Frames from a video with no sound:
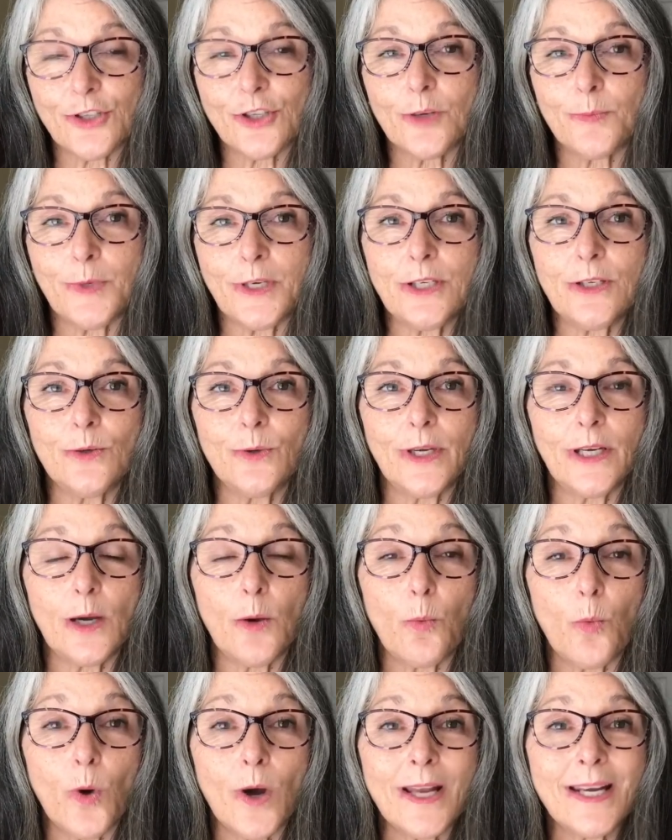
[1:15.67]
should be doing.
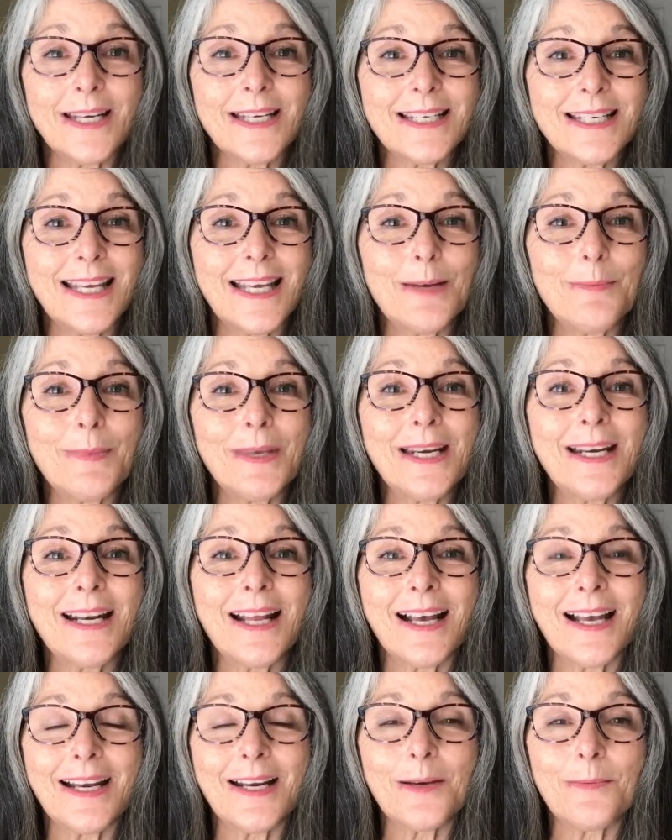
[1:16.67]
A one 10 minute
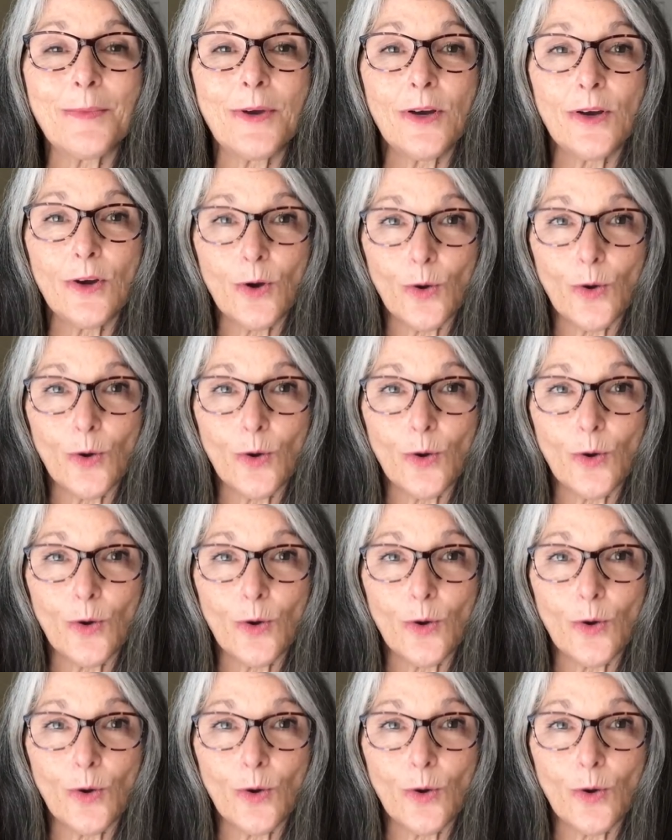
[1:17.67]
item